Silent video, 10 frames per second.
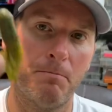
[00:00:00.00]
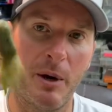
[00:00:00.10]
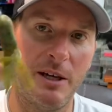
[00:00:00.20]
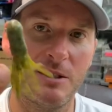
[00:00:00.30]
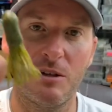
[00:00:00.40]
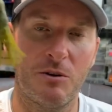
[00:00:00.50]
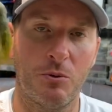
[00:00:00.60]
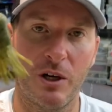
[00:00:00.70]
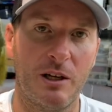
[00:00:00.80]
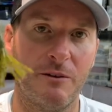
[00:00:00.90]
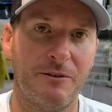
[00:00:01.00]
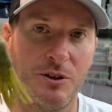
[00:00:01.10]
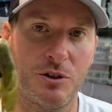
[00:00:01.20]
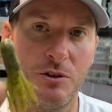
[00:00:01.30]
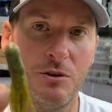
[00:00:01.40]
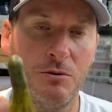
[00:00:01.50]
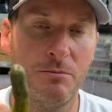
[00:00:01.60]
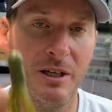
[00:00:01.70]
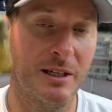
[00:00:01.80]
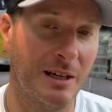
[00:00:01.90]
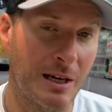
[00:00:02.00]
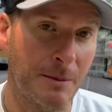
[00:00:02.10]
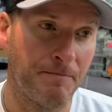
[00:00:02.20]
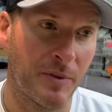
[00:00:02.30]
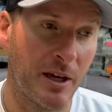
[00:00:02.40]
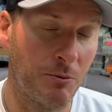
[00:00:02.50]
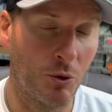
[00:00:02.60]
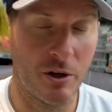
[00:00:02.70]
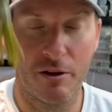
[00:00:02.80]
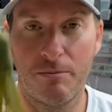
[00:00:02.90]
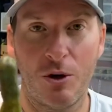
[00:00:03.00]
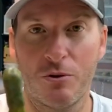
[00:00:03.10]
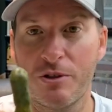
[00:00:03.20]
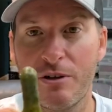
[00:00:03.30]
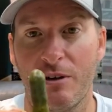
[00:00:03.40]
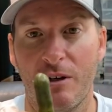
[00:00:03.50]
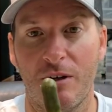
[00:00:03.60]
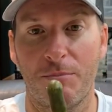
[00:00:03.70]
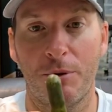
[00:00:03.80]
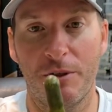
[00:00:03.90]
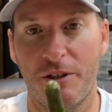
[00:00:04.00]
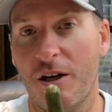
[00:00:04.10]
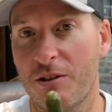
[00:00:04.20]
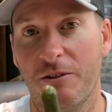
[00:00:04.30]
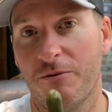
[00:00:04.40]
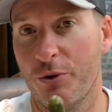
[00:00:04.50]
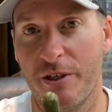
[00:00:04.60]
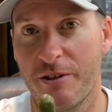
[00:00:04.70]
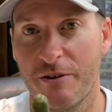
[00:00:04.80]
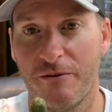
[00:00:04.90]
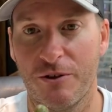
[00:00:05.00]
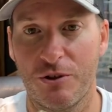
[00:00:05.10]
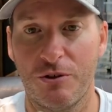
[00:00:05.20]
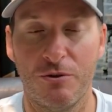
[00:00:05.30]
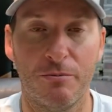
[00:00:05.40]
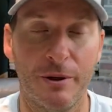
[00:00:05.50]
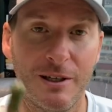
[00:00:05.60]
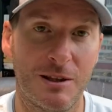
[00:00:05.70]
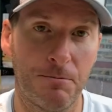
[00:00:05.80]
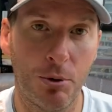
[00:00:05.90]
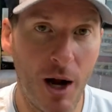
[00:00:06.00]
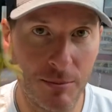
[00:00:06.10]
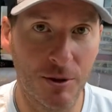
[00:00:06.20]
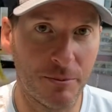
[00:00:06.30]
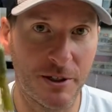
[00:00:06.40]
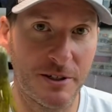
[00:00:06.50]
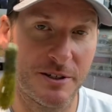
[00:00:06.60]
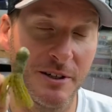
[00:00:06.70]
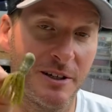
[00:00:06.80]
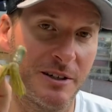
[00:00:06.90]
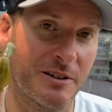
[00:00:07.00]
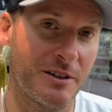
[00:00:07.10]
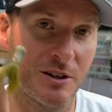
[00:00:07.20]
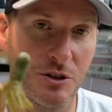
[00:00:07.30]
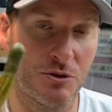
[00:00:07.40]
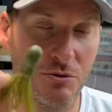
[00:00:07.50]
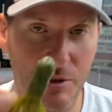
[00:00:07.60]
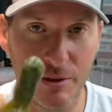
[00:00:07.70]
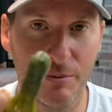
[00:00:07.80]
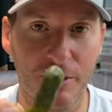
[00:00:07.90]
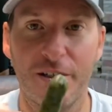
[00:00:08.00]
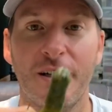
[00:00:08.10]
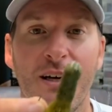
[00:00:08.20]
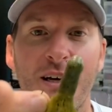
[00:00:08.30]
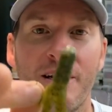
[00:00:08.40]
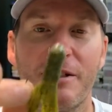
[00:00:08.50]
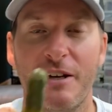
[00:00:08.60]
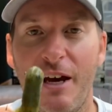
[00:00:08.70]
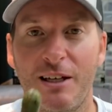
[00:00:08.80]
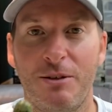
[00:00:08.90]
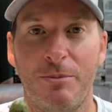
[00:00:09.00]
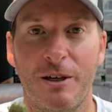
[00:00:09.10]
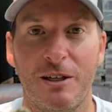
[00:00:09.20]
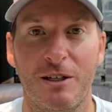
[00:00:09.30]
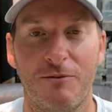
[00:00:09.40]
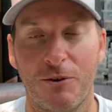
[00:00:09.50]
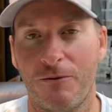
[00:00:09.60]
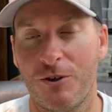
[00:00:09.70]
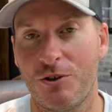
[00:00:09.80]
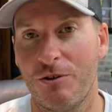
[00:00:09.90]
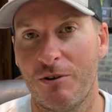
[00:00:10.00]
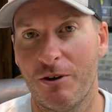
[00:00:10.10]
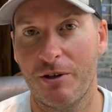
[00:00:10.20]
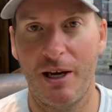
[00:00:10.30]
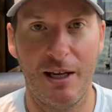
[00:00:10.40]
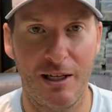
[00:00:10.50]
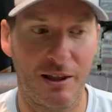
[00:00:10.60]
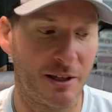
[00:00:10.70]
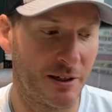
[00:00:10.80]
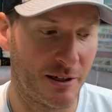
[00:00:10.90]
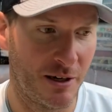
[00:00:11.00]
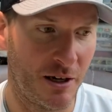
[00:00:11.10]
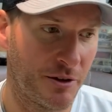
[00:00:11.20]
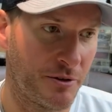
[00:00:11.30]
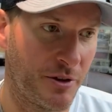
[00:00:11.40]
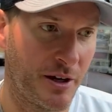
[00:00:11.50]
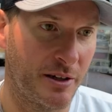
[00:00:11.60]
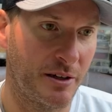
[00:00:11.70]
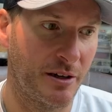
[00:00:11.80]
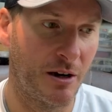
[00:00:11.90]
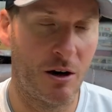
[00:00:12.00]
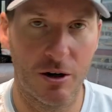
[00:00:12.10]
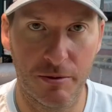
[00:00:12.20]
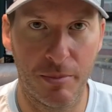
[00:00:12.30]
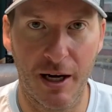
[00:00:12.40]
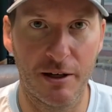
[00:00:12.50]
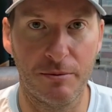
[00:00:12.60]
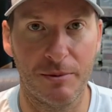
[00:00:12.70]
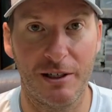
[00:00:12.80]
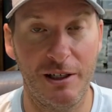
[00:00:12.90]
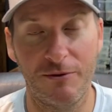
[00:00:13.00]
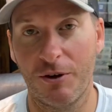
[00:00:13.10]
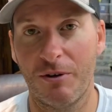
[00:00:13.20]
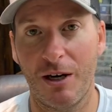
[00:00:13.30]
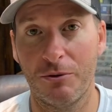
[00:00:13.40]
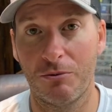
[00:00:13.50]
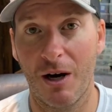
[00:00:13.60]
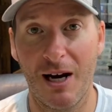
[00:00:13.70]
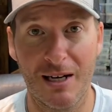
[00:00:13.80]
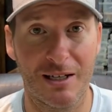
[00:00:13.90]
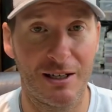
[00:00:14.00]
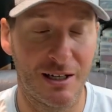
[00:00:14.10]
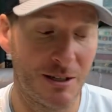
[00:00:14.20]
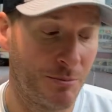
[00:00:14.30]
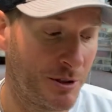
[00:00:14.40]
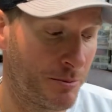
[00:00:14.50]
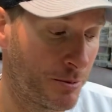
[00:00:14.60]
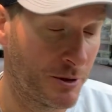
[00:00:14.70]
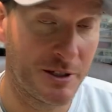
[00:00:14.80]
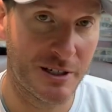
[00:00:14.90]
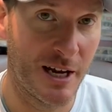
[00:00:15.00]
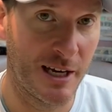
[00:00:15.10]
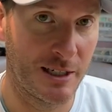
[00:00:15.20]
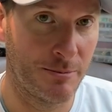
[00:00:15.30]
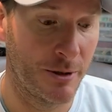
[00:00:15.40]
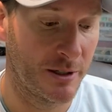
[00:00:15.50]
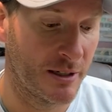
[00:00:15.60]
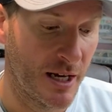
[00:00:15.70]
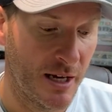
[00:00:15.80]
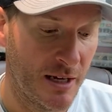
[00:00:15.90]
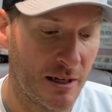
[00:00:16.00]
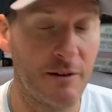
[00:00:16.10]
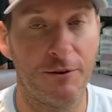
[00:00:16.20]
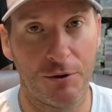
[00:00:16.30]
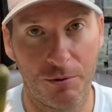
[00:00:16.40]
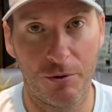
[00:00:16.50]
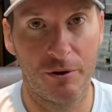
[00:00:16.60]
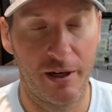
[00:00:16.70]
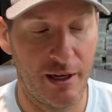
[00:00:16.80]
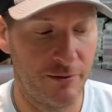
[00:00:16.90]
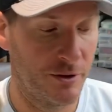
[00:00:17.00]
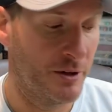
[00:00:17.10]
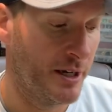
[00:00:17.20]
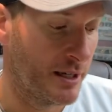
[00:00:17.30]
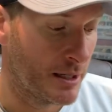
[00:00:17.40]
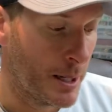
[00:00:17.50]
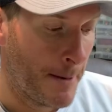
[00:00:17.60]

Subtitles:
basic way to fish a tube bait, and one of the most productive ways to fish a tube bait. The problem is, it is an extremely snaggy bait if you're fishing around anything other than hard bottom. And even around rock, it can be a pretty snaggy bait if you're throwing a heavier head.